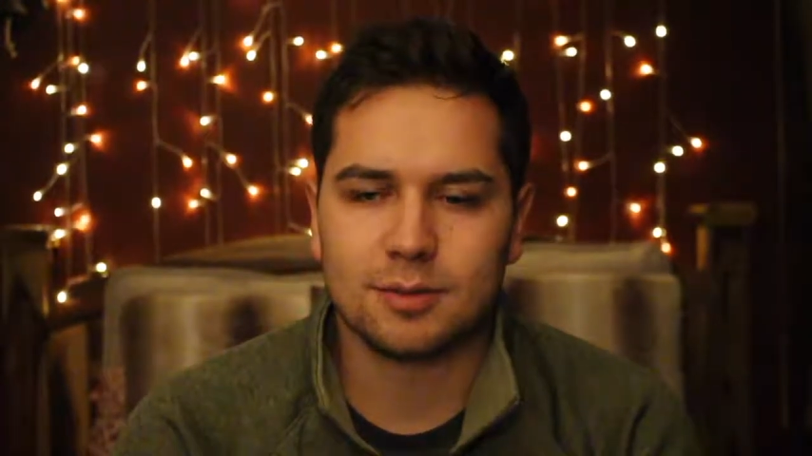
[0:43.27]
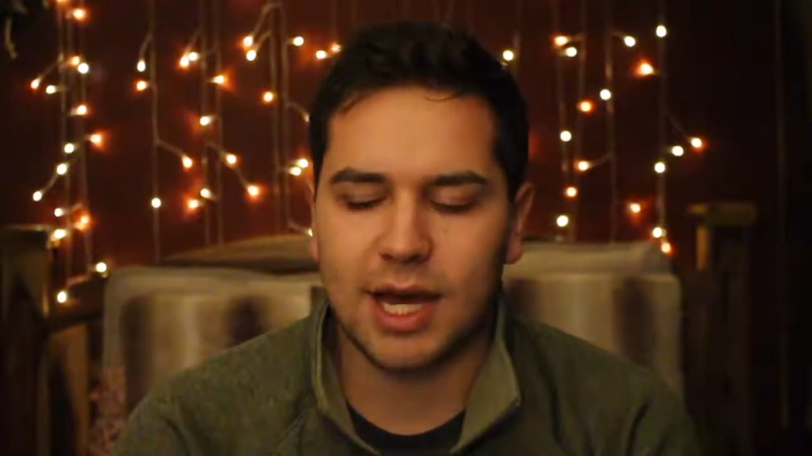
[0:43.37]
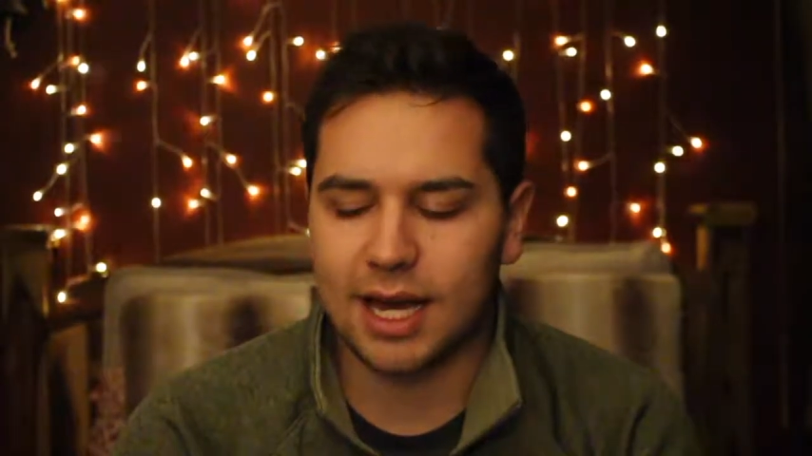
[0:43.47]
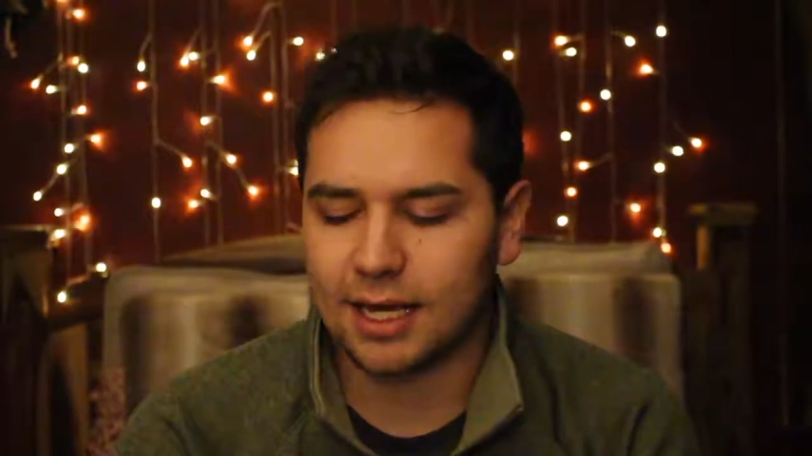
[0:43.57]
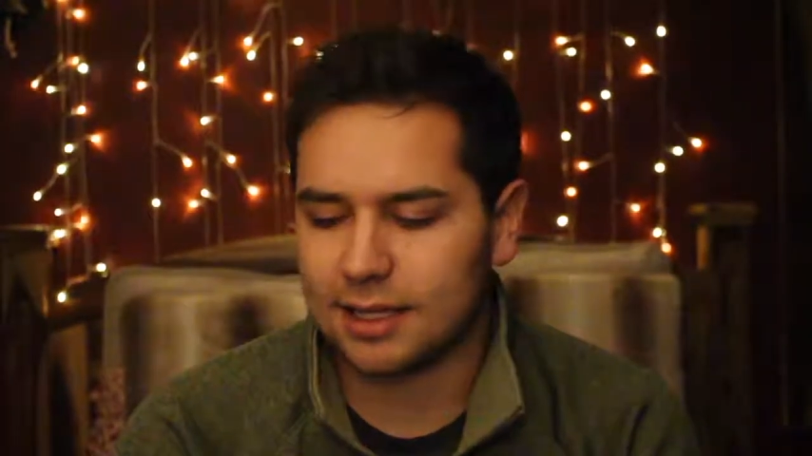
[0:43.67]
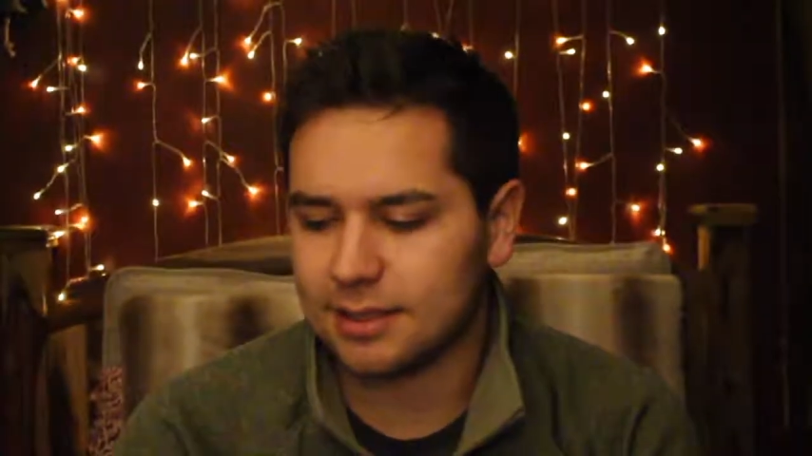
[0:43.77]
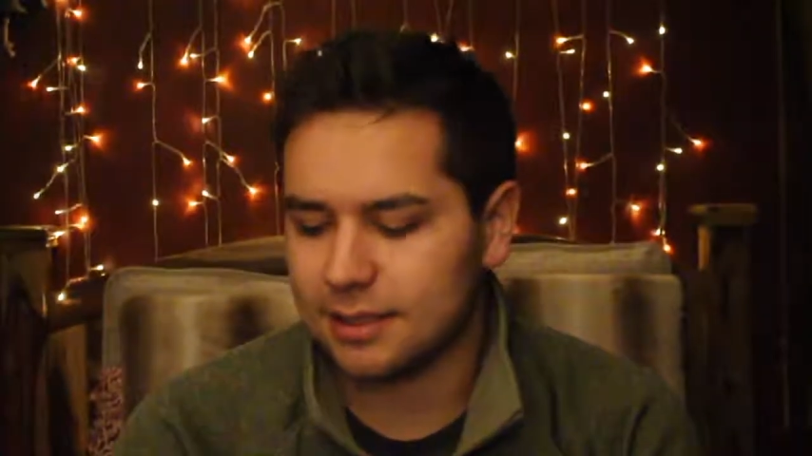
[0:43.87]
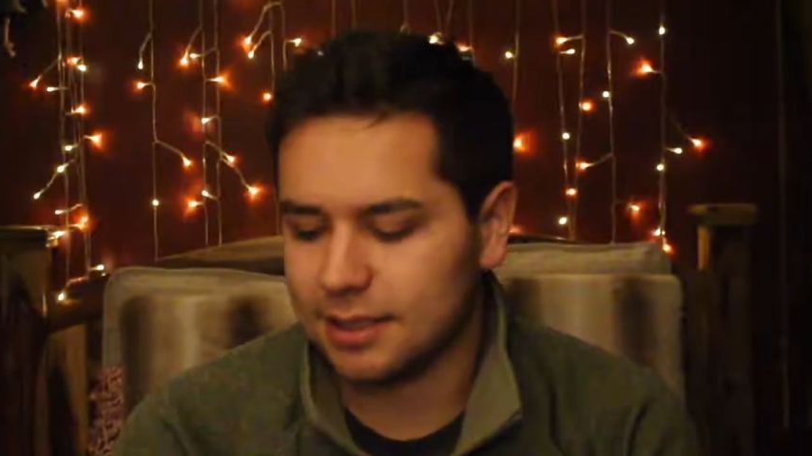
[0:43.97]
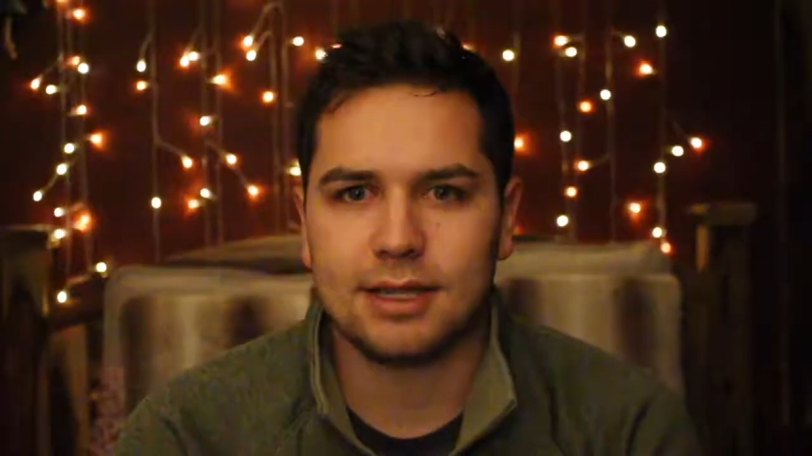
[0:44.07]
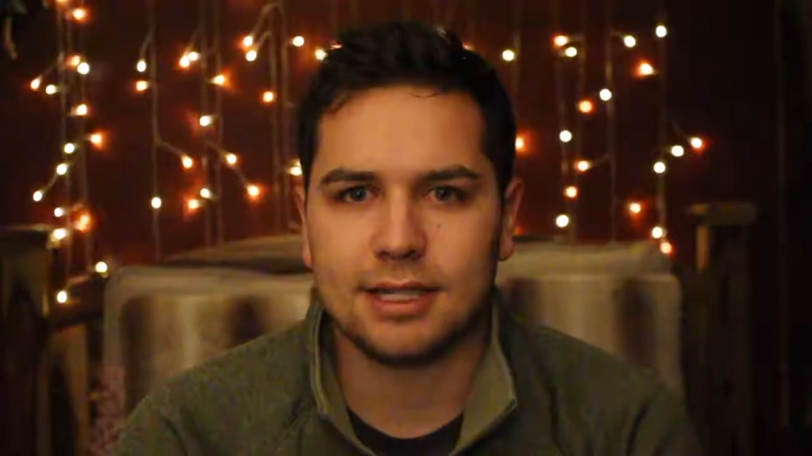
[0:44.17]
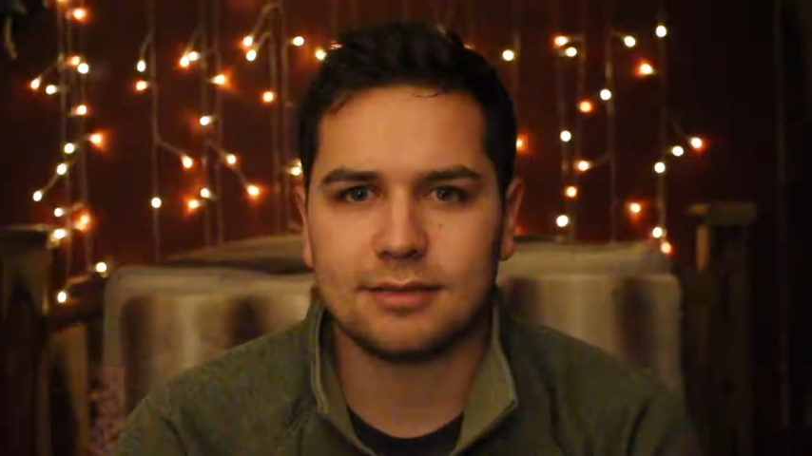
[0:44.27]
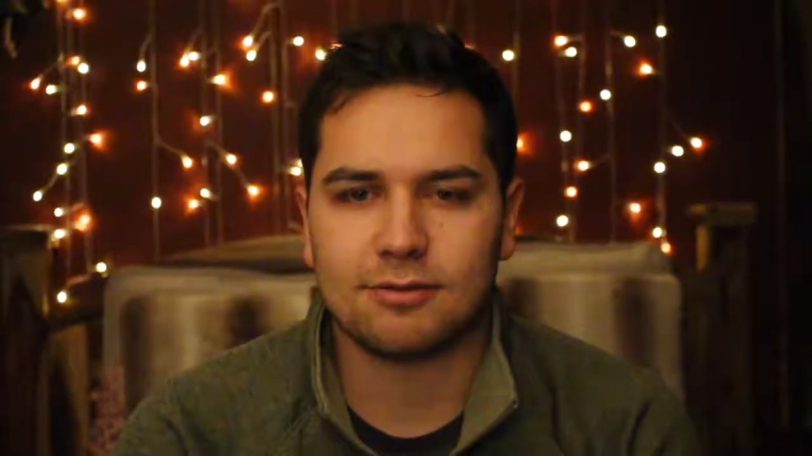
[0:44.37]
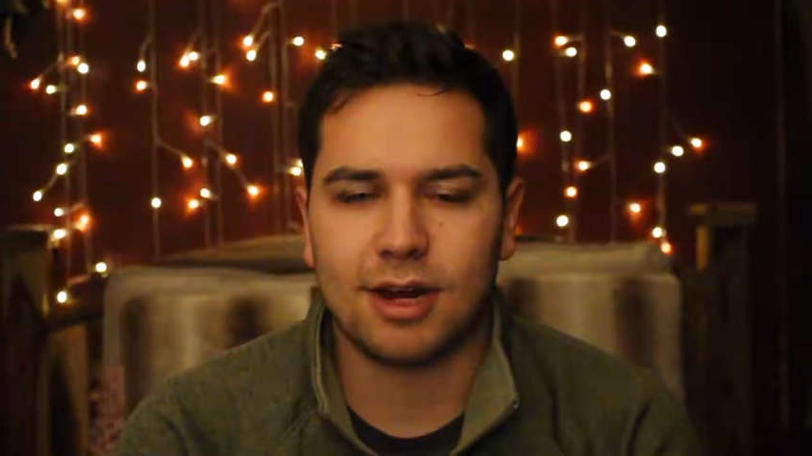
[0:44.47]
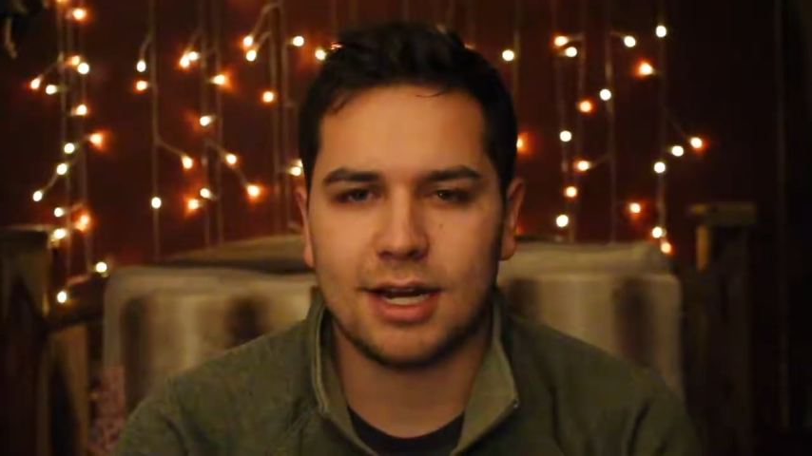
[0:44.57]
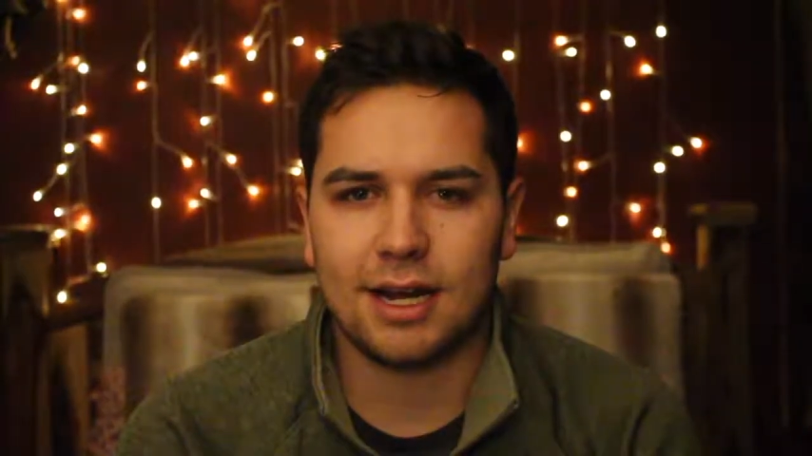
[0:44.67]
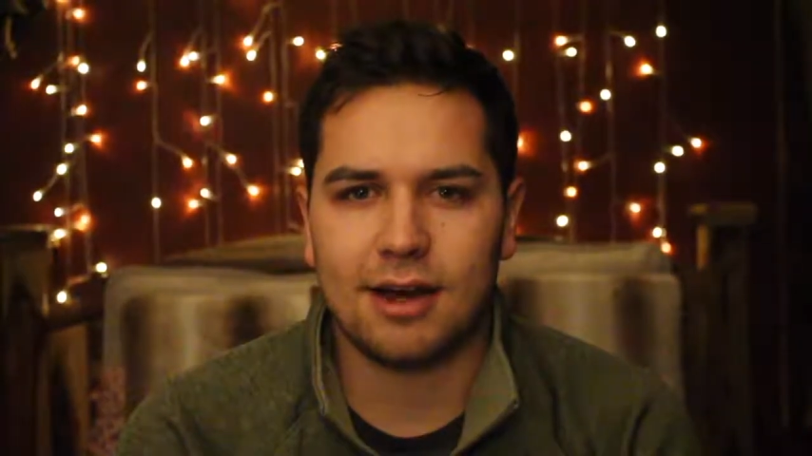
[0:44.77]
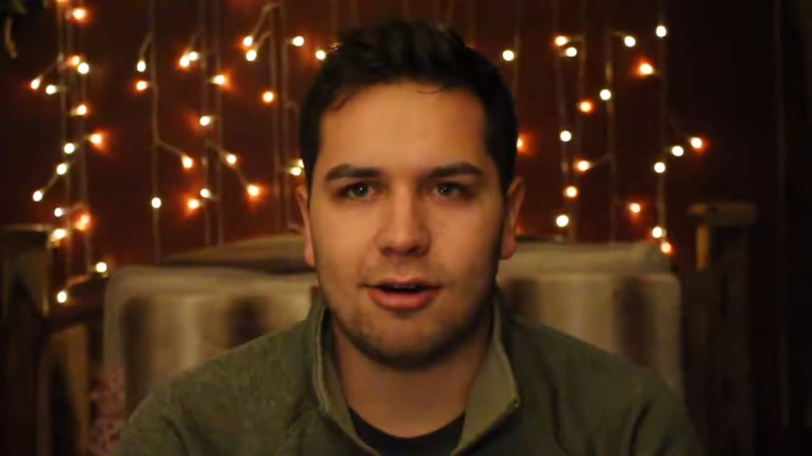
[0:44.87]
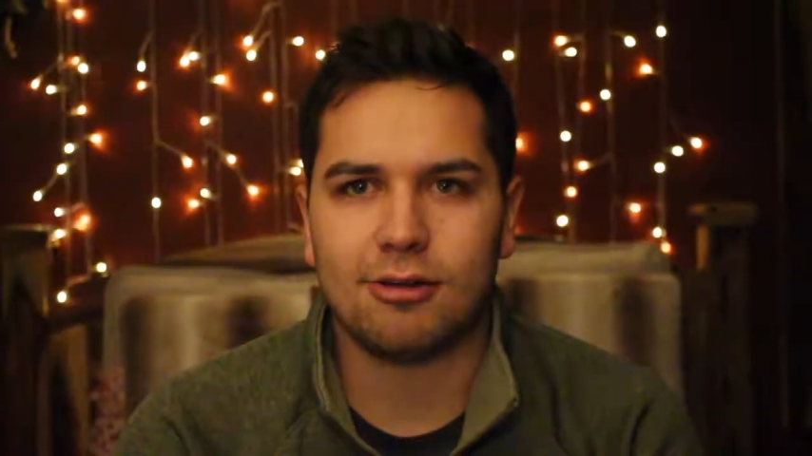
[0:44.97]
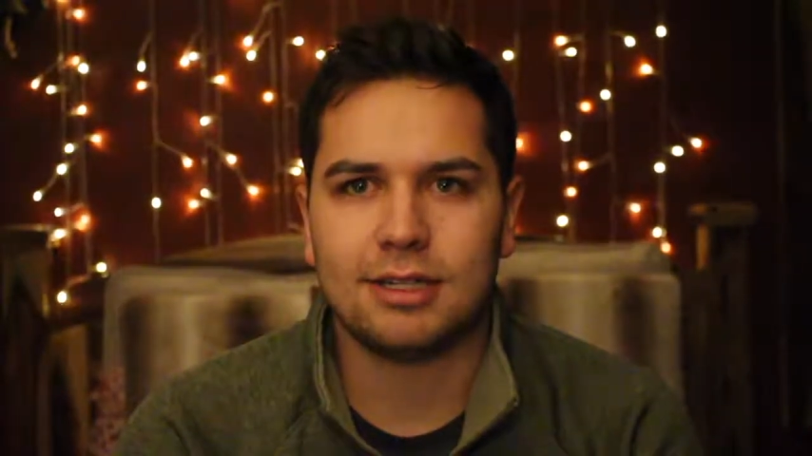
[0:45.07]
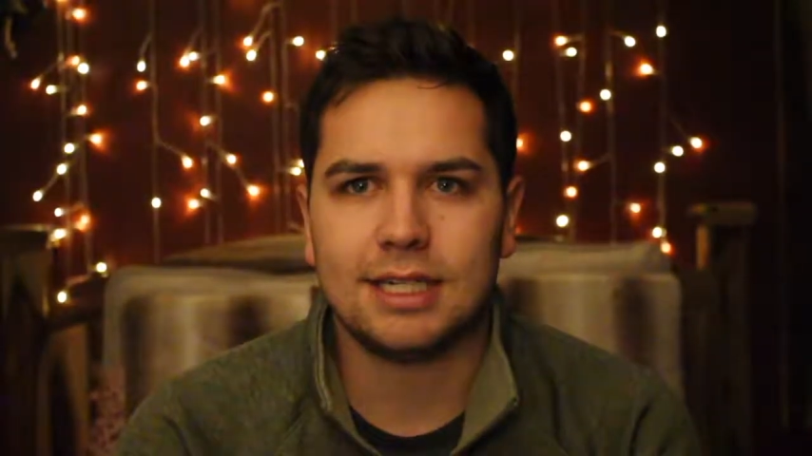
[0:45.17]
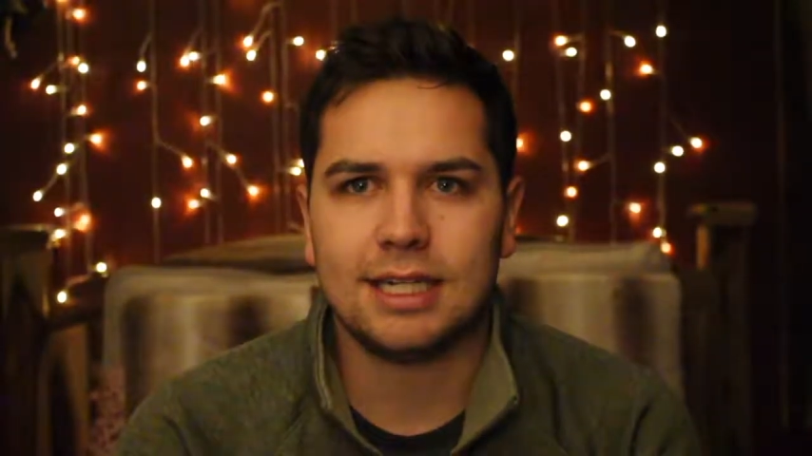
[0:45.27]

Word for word: back. As of right now,